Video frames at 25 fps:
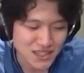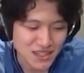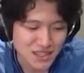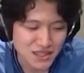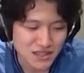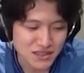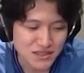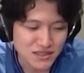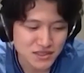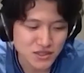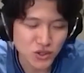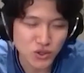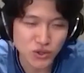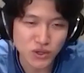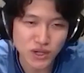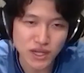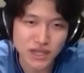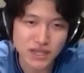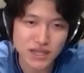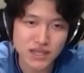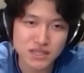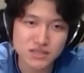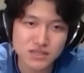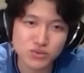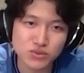So
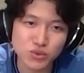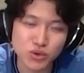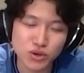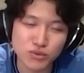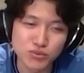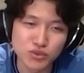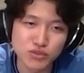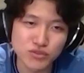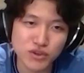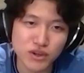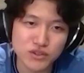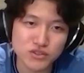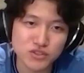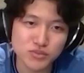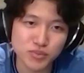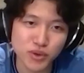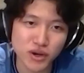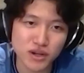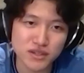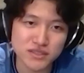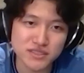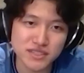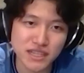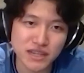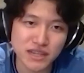I guess we'll move on to
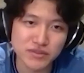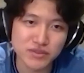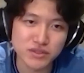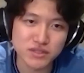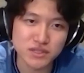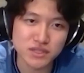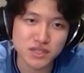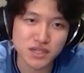part 7,